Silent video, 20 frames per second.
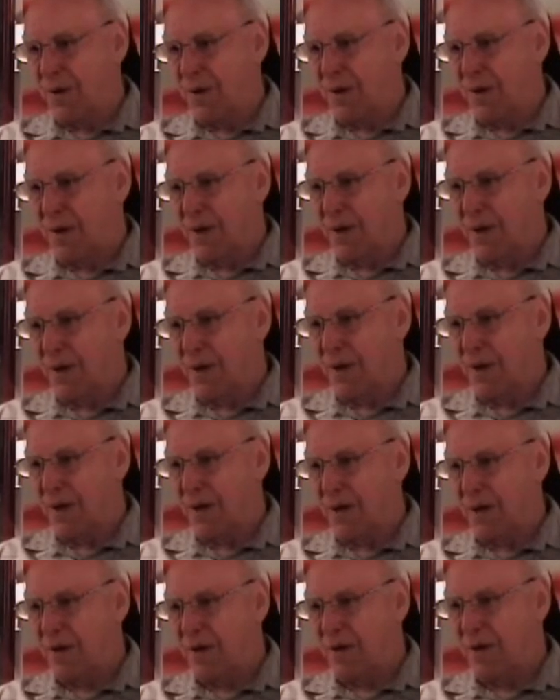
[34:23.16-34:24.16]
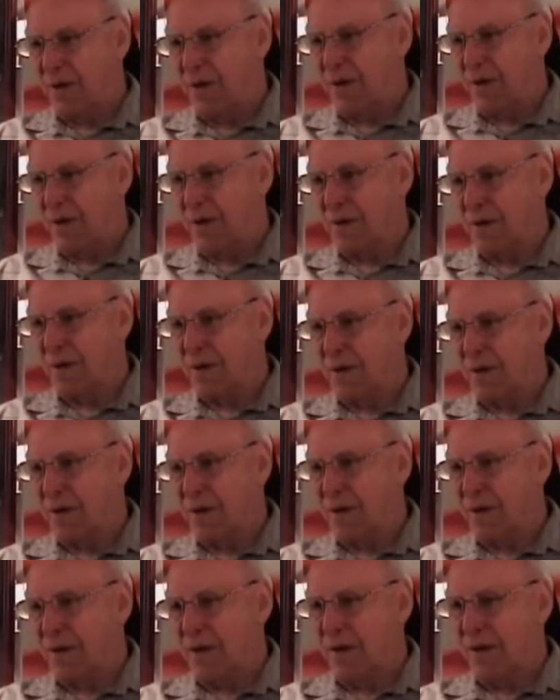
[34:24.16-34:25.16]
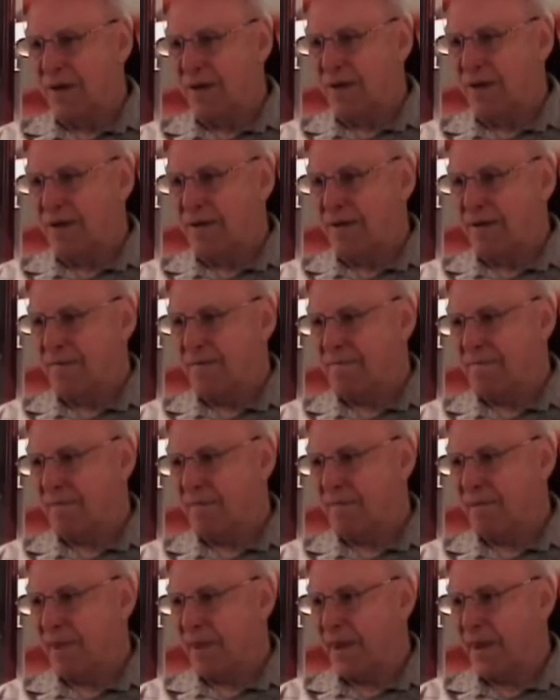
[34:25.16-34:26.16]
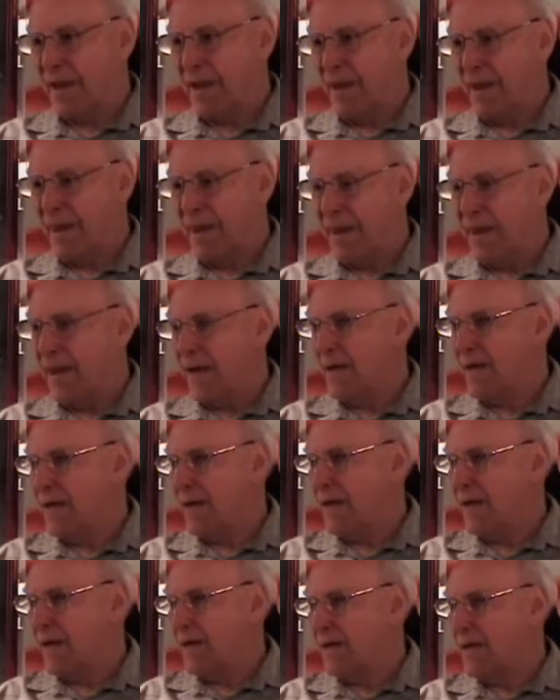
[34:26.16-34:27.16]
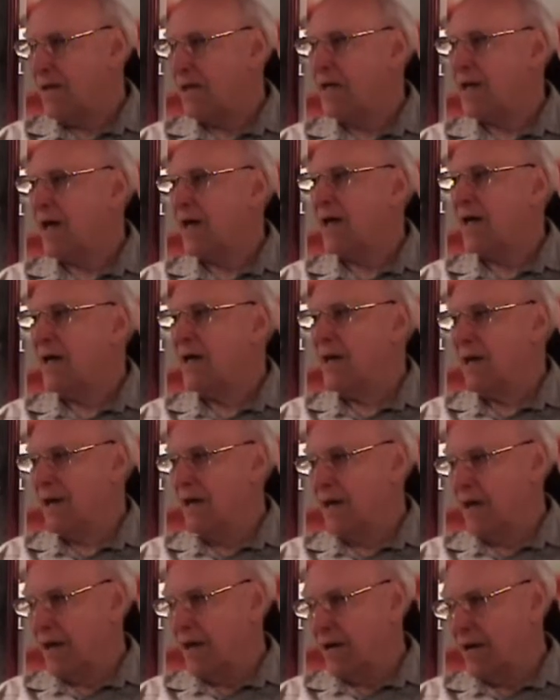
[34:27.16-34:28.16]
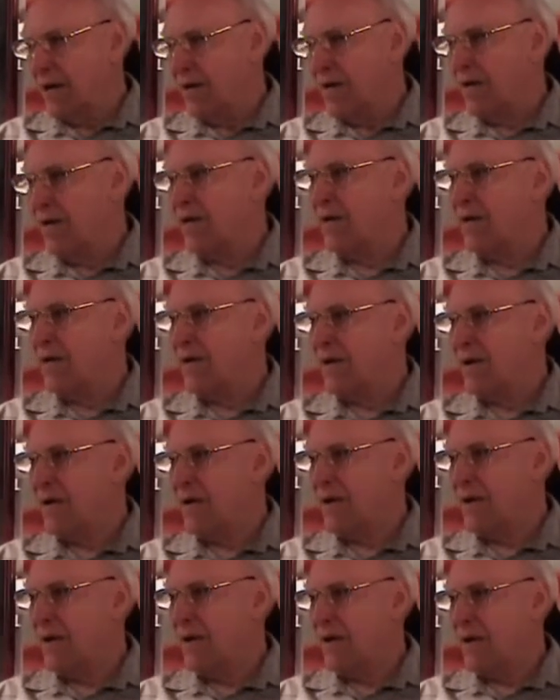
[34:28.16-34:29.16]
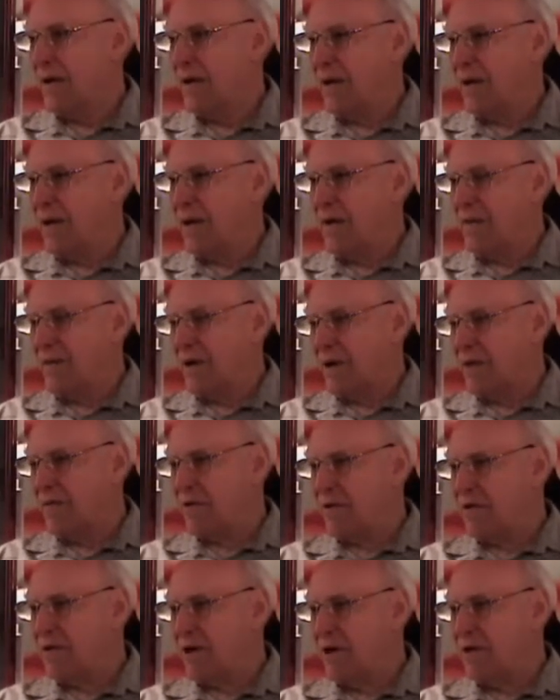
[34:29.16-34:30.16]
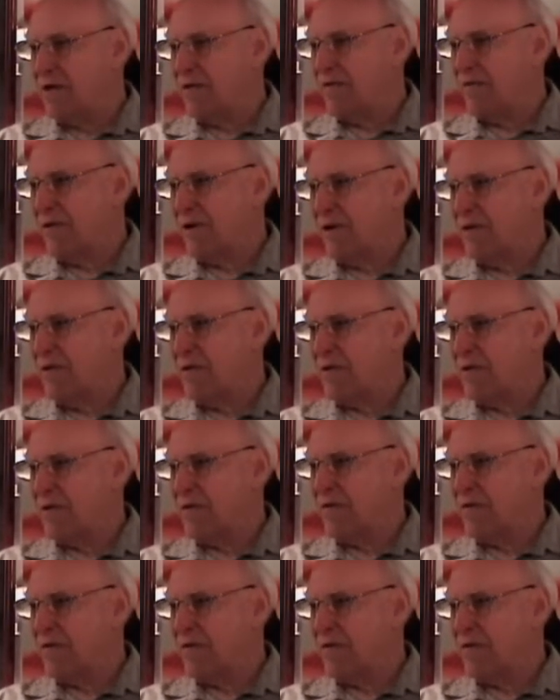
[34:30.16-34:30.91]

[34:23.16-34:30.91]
Okay, after you were picked up by the, you were picked up by an LCI, where did you go we were take transferred